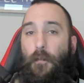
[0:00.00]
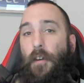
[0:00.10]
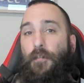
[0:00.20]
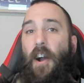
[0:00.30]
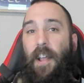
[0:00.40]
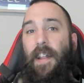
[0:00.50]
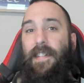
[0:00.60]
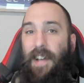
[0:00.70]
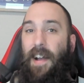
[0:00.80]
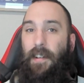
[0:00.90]
don't feel fucking
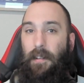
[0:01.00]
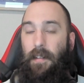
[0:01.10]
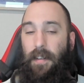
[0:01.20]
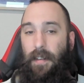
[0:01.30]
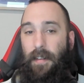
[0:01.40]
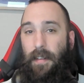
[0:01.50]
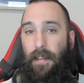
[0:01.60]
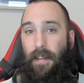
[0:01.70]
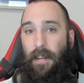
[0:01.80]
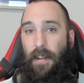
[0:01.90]
entitled.
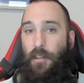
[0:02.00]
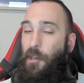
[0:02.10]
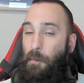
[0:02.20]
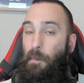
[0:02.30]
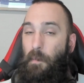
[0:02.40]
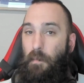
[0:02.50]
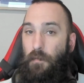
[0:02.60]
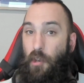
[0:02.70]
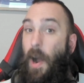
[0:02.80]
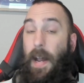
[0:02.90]
Just
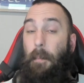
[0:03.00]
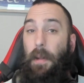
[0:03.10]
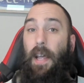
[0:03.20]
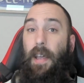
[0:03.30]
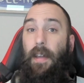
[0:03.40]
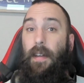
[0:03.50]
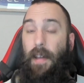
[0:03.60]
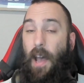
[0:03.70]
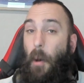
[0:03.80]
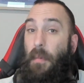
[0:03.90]
try to play.
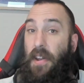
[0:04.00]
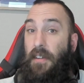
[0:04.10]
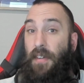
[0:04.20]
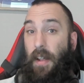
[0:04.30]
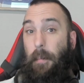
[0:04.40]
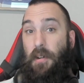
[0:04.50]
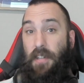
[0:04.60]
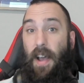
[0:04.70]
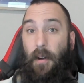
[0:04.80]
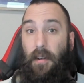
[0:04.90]
Help the
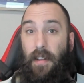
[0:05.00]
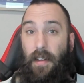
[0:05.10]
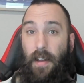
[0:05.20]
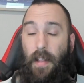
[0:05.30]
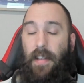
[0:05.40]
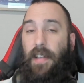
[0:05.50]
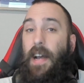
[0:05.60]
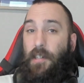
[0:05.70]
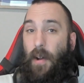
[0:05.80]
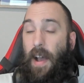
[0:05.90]
developers out. These
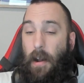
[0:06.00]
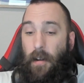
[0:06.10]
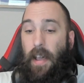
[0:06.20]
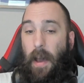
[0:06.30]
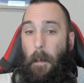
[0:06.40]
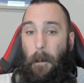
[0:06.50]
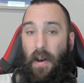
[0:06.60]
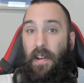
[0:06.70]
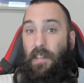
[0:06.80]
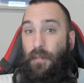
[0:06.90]
guys are ironing out
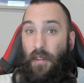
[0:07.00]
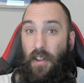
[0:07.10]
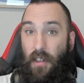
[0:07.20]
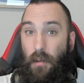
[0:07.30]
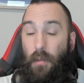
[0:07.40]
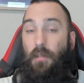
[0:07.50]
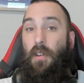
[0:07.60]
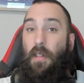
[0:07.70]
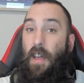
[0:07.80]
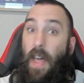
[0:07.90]
bugs for you,
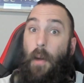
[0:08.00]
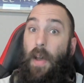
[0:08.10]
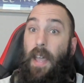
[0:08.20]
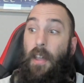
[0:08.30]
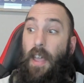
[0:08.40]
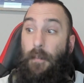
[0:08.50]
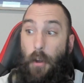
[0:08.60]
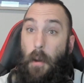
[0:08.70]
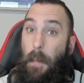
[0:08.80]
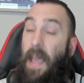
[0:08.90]
so that way, if